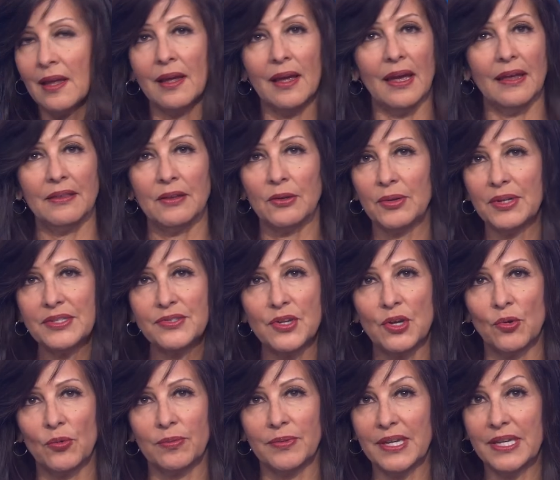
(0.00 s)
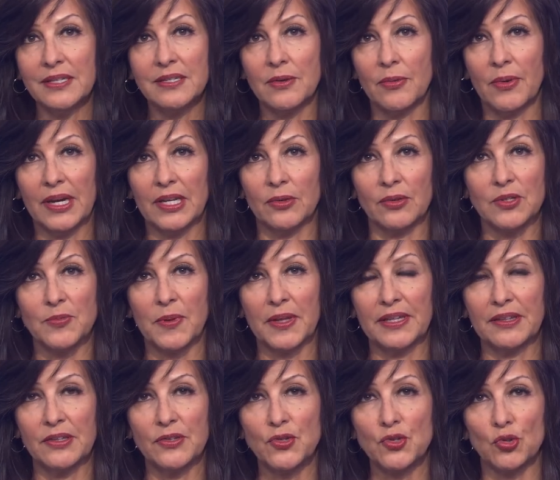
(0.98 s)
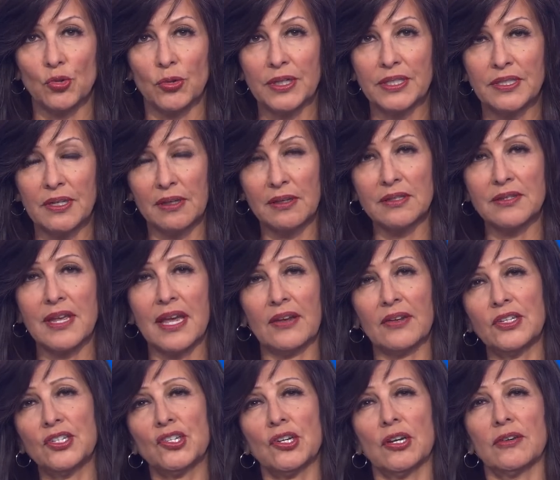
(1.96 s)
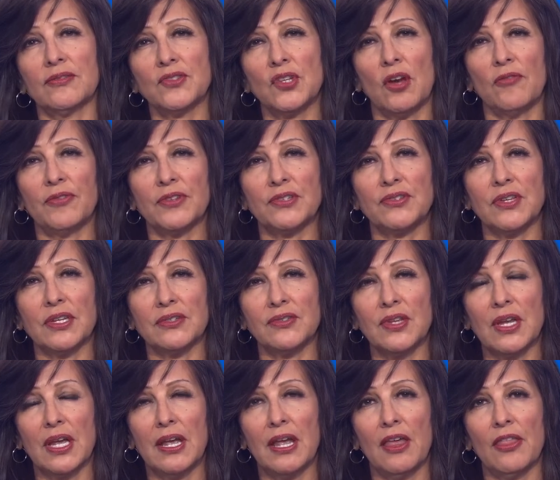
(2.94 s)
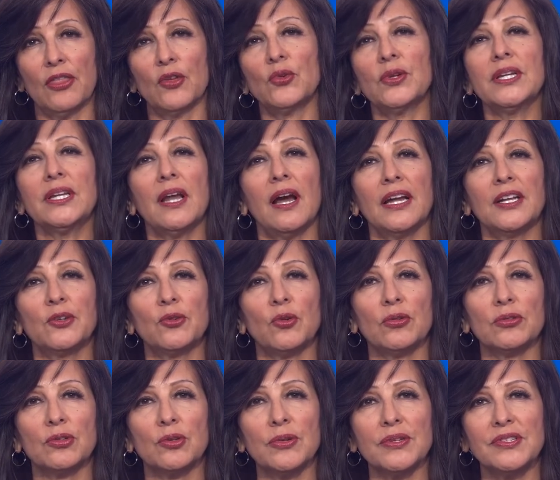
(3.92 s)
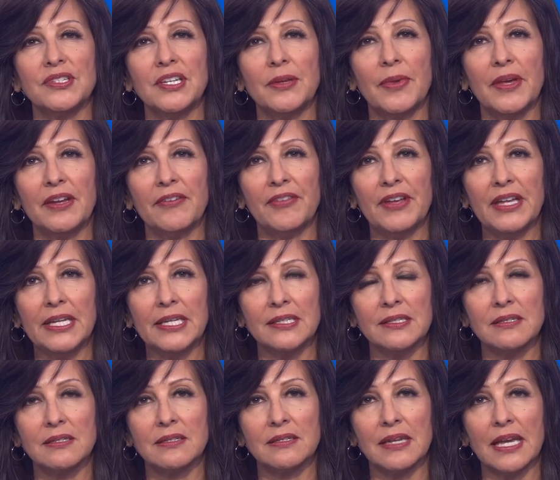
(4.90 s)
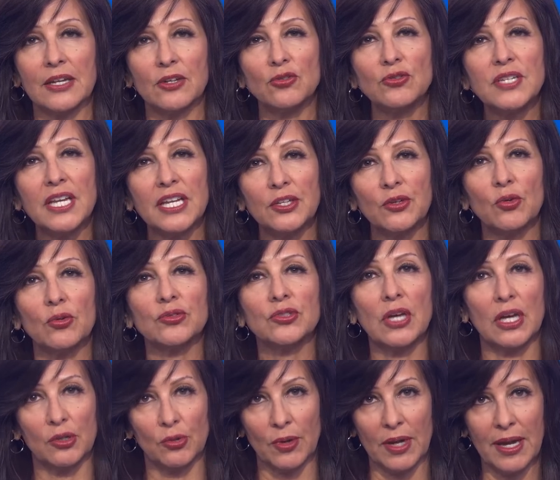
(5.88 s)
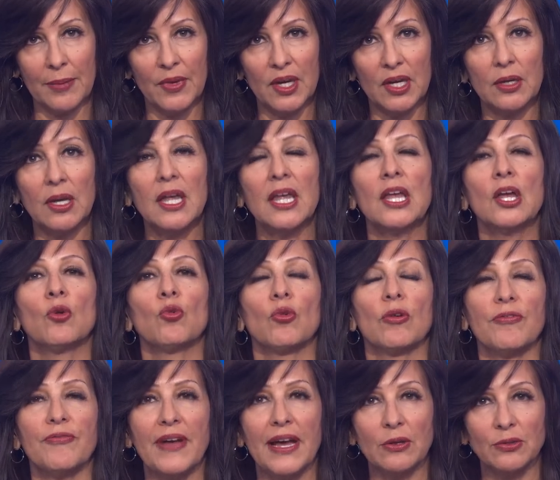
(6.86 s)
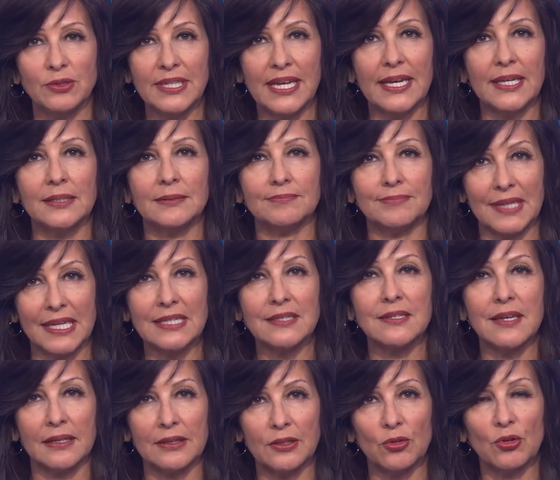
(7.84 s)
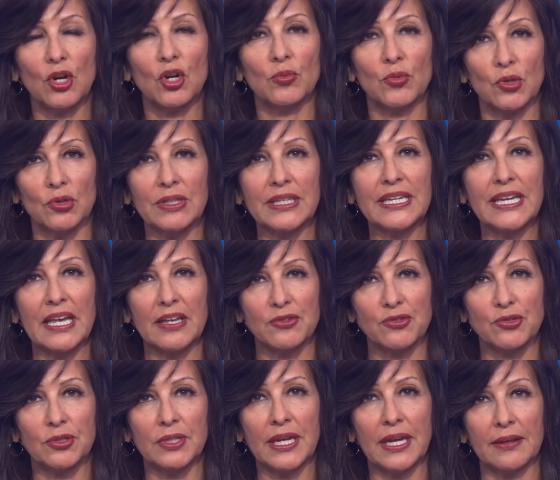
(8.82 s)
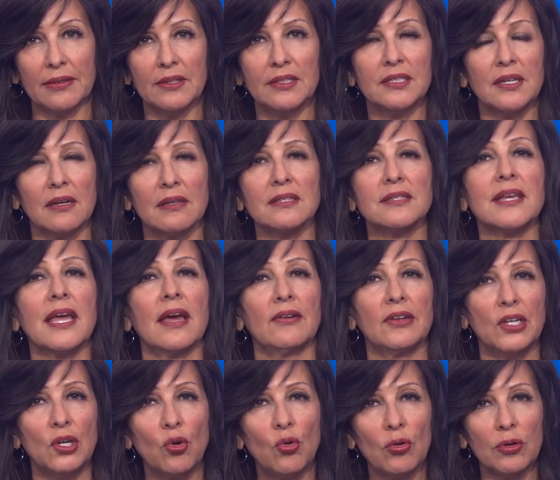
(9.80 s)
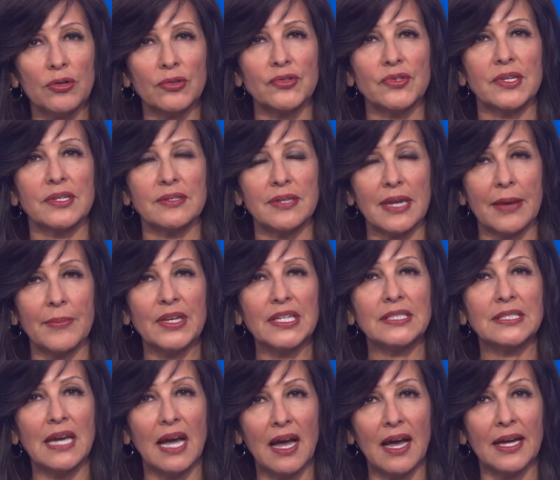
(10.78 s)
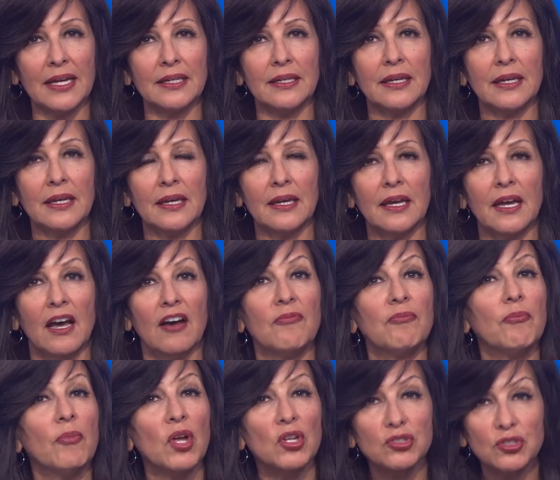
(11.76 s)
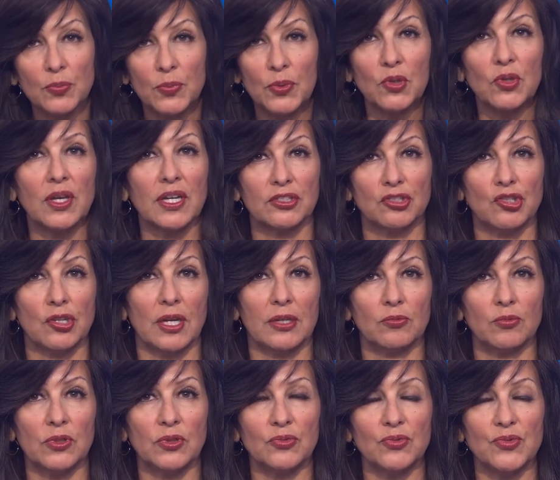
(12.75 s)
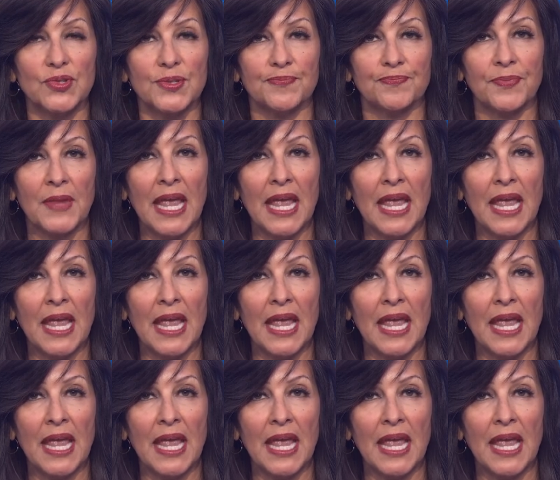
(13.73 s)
And there is no easy way to explain this story. Douglas County Sheriff's Office says 39 year old Christy Benavides and her 10 year old daughter Emma were found dead inside their home early yesterday. And the Douglas County coroner says Emma died of multiple gunshot wounds.